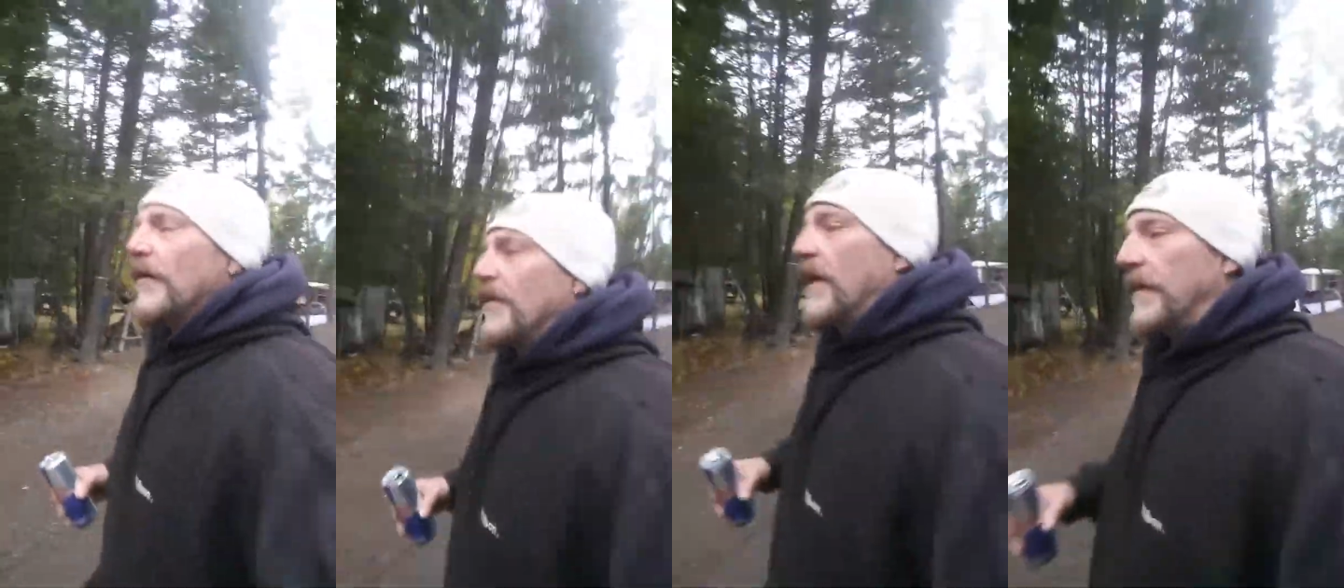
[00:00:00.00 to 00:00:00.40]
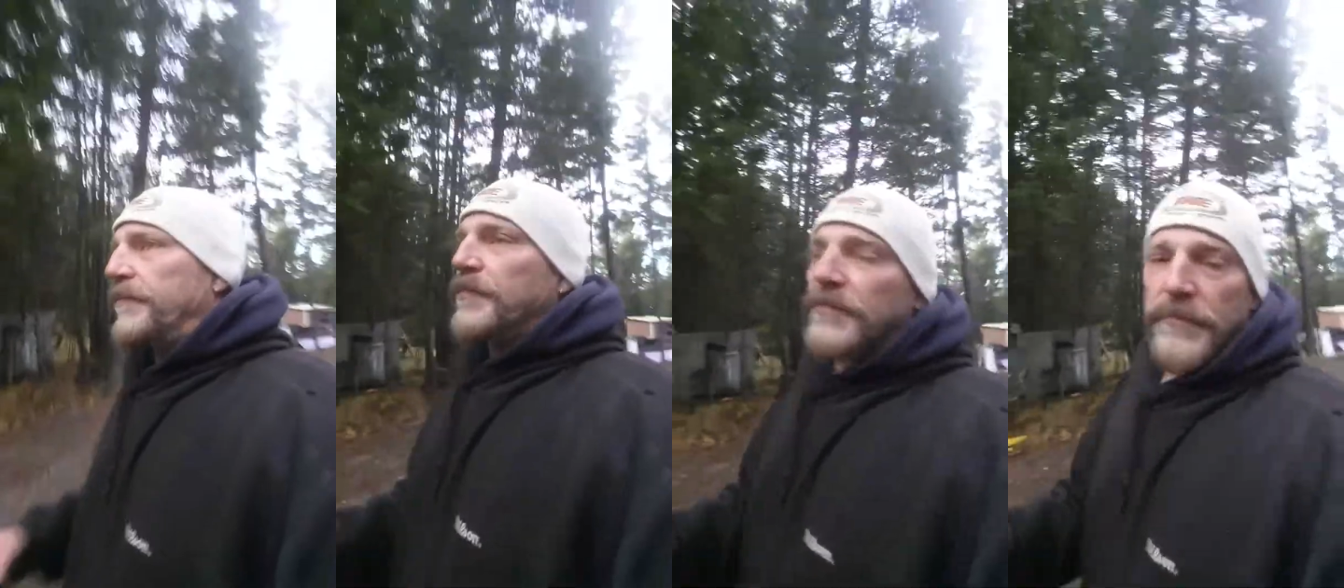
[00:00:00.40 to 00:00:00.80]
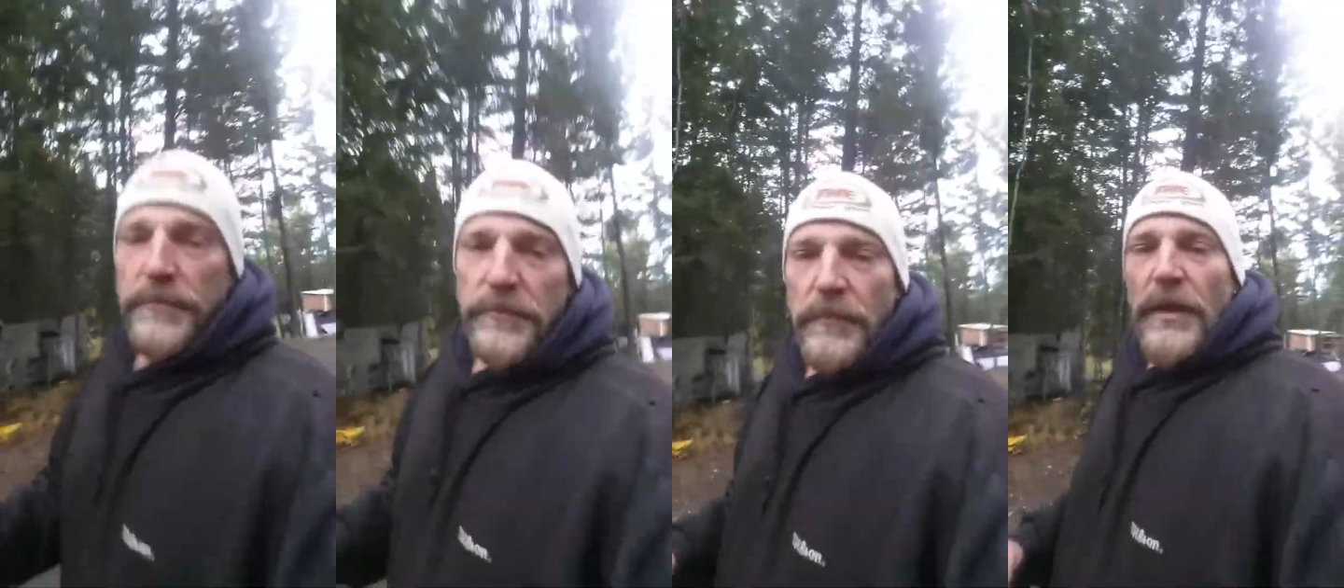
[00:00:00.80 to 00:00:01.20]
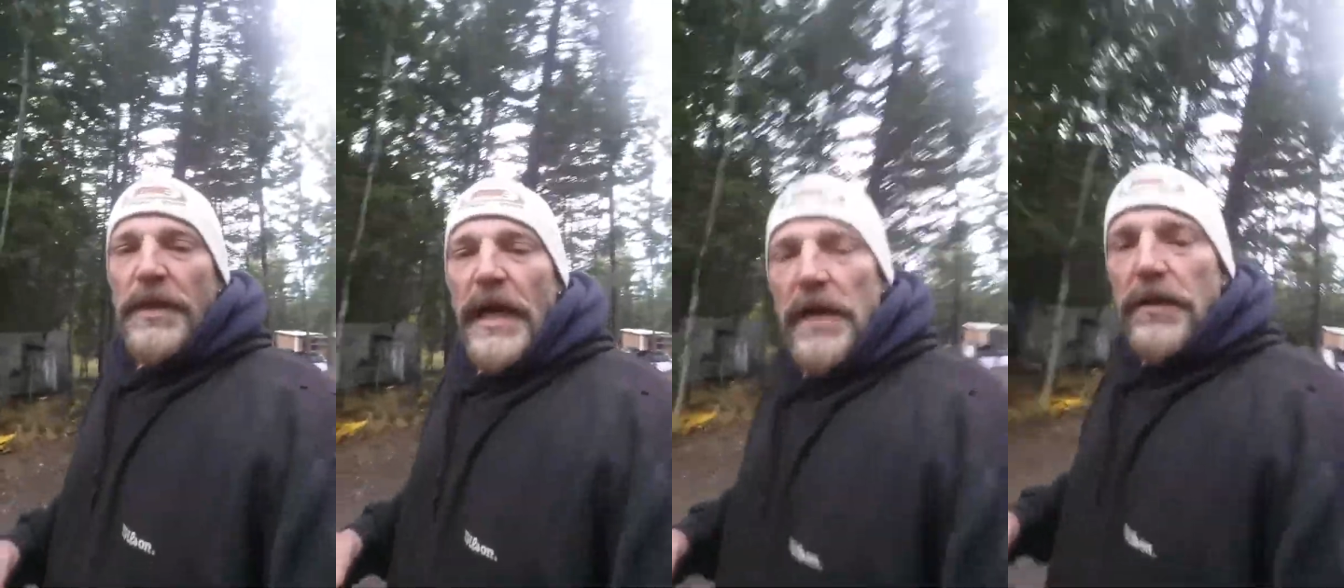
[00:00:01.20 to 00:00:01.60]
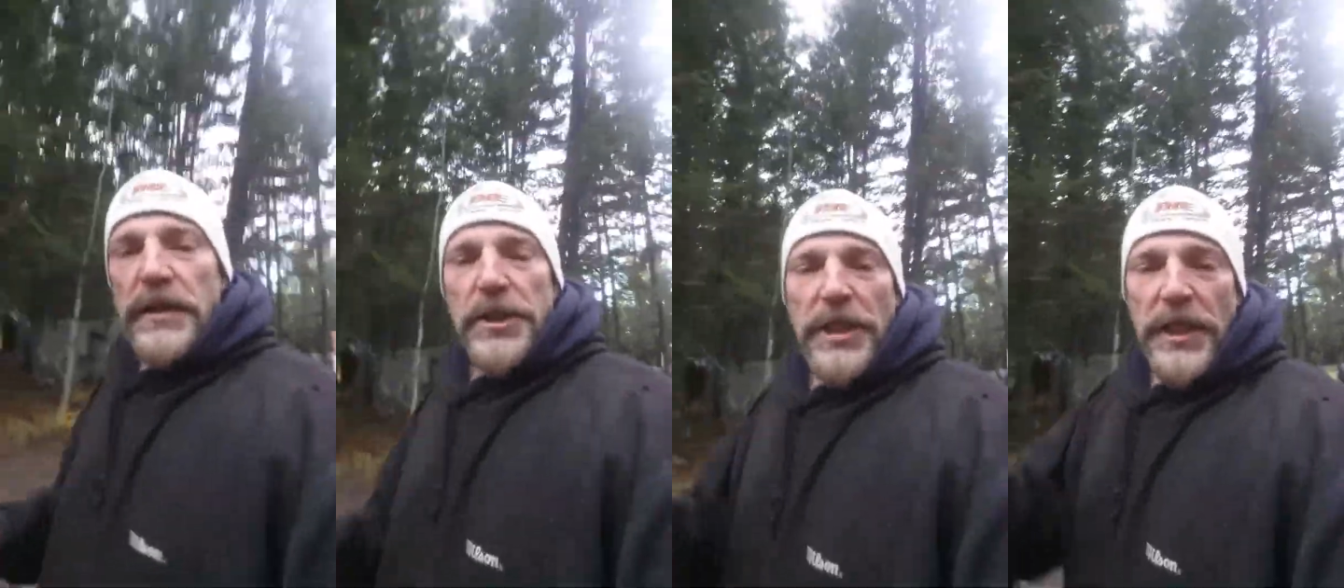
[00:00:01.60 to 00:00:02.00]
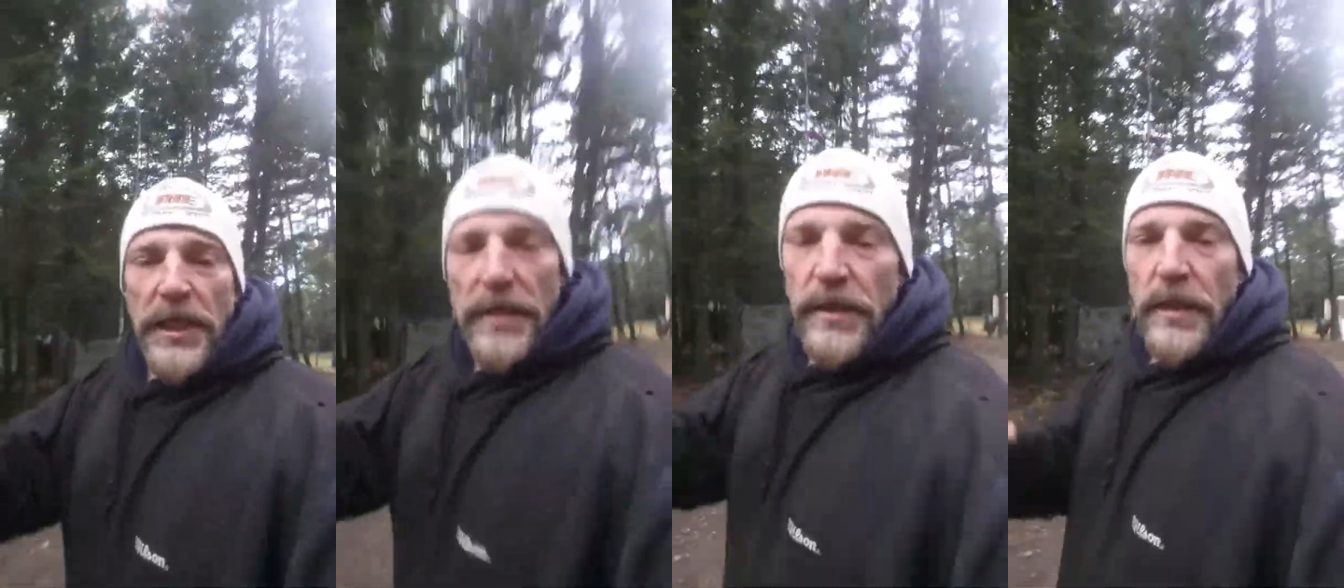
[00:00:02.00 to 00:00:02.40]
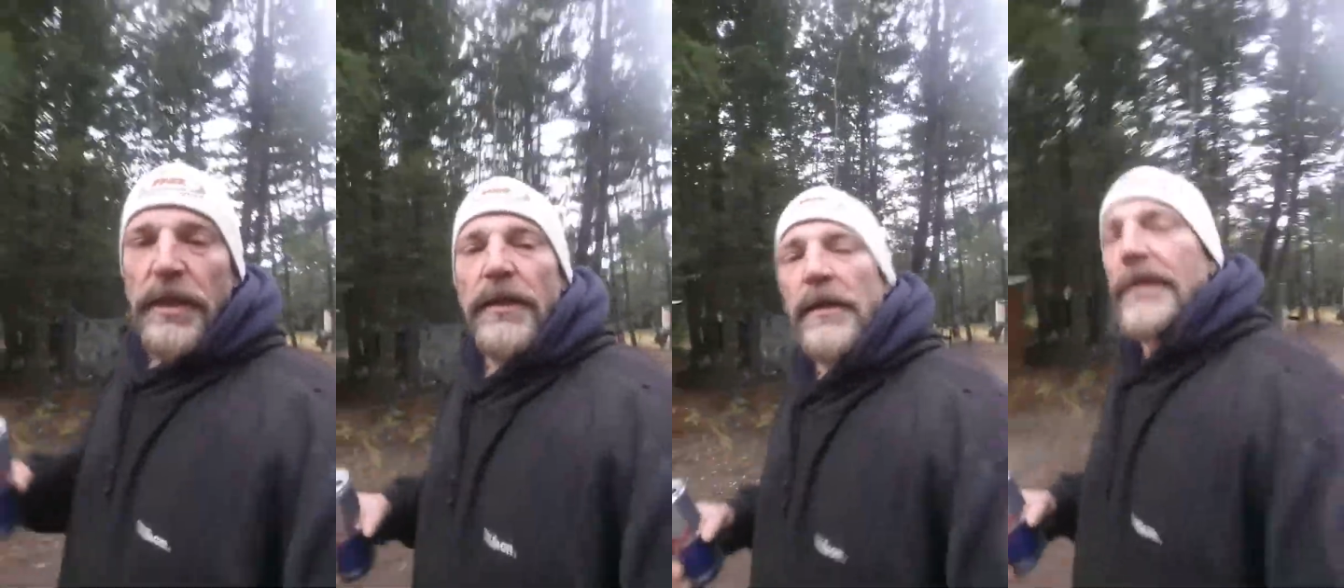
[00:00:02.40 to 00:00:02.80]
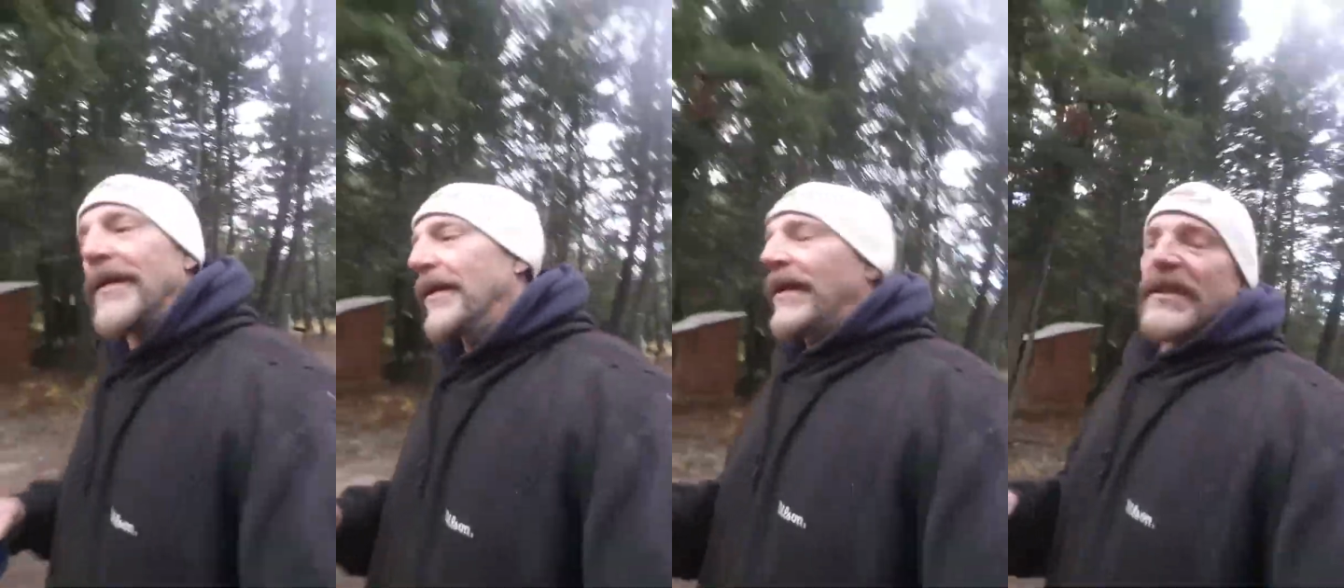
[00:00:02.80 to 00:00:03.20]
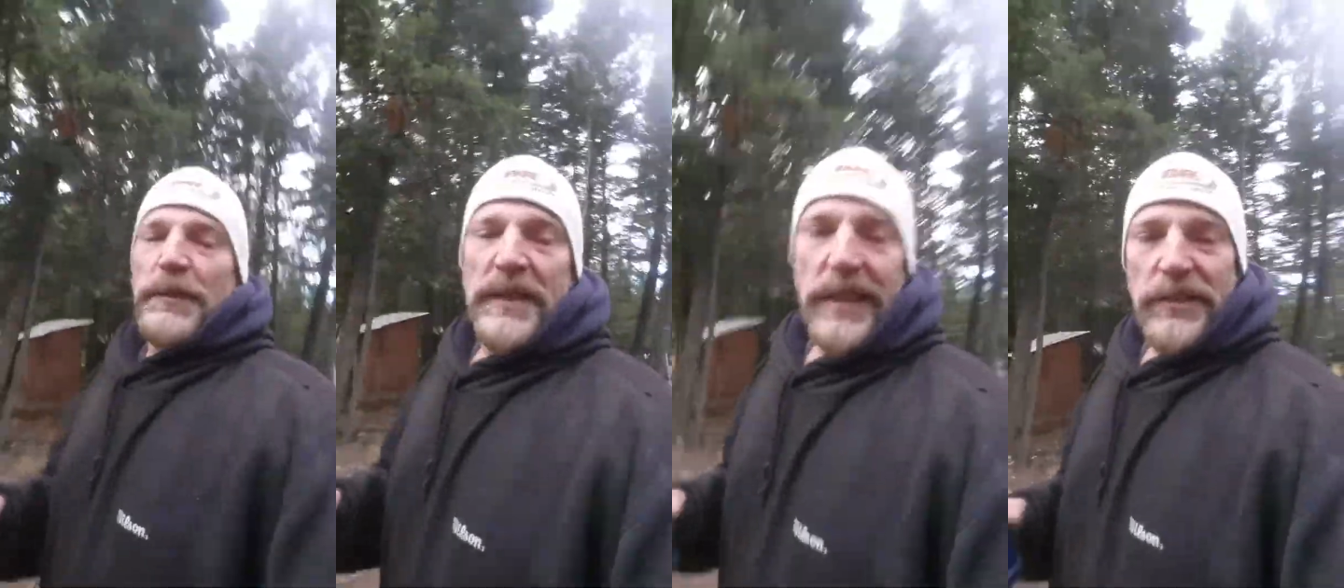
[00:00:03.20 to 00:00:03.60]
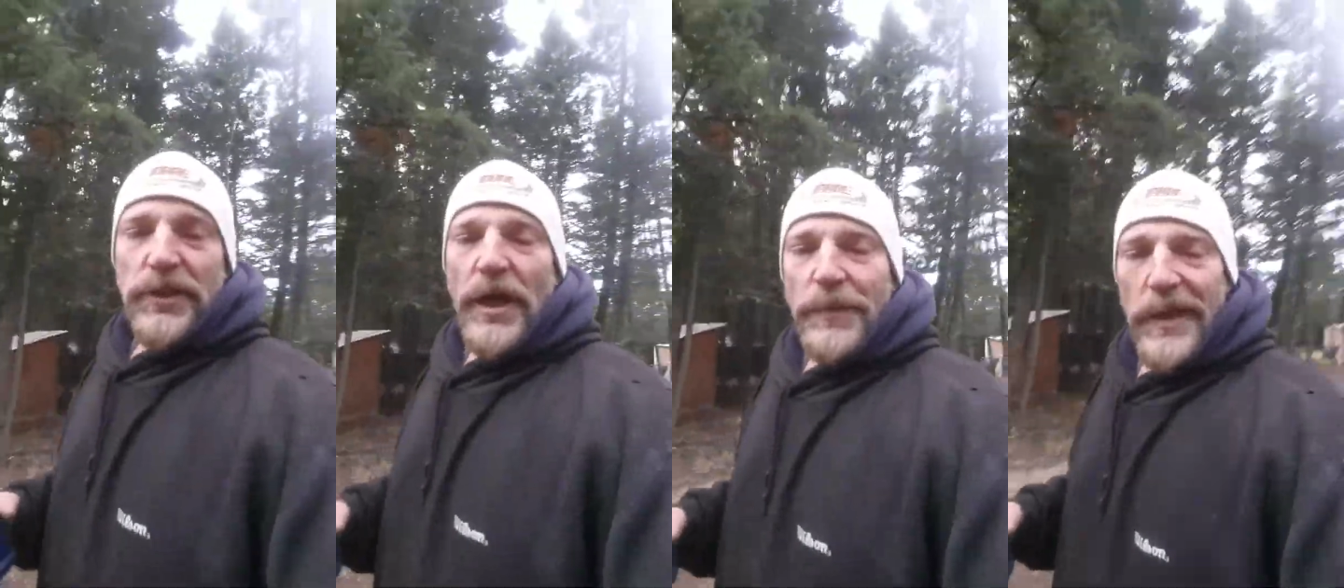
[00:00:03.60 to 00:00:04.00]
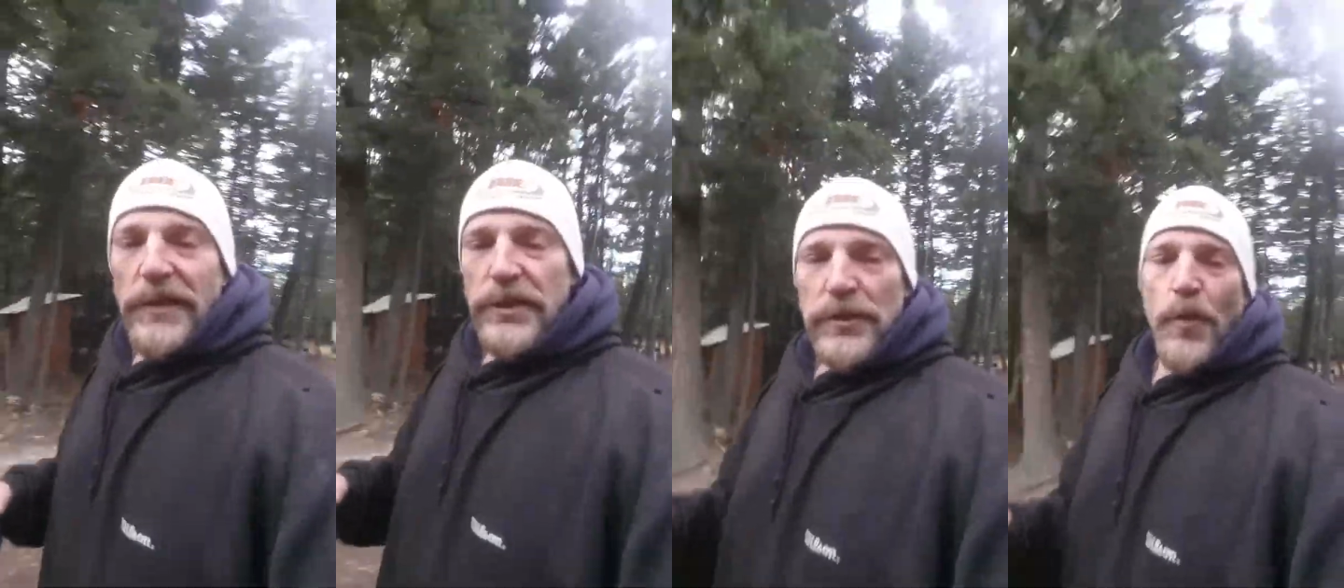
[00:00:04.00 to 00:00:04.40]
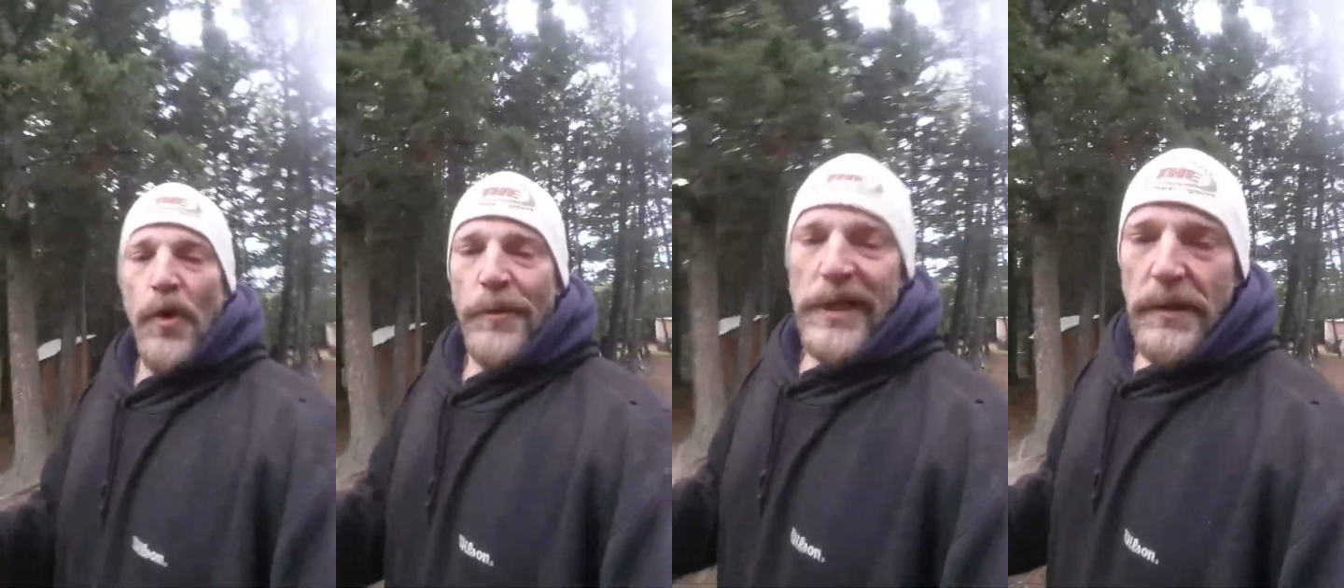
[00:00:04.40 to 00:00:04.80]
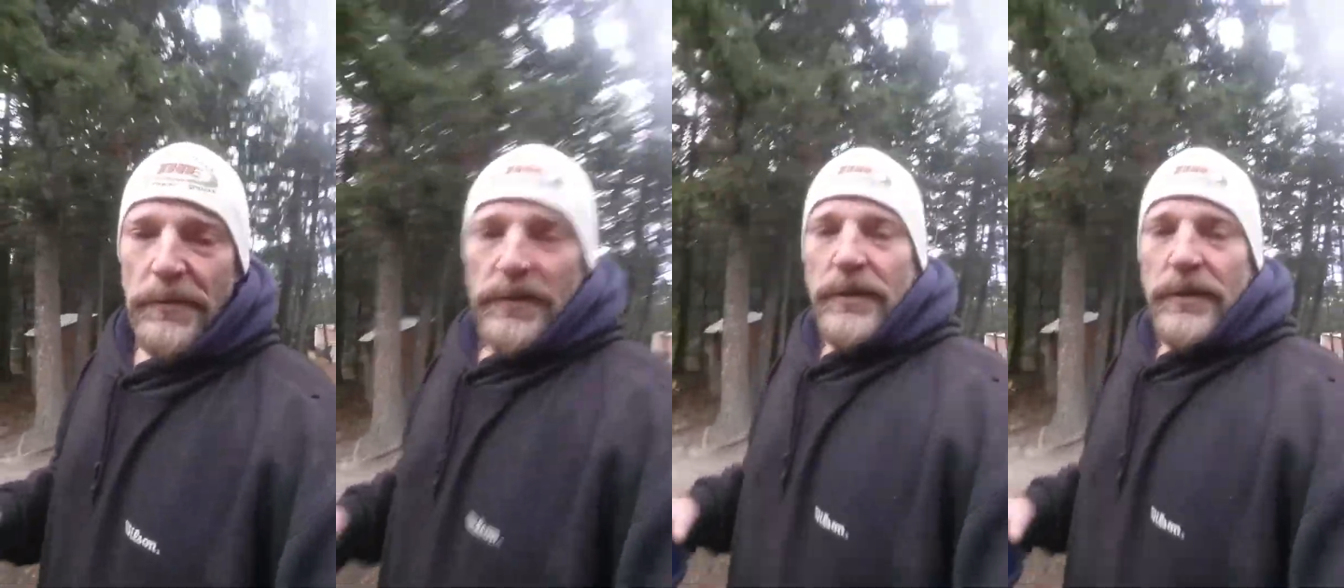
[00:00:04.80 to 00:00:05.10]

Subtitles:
Alright. Now, as you can hear, that's my night job there. She's warming up.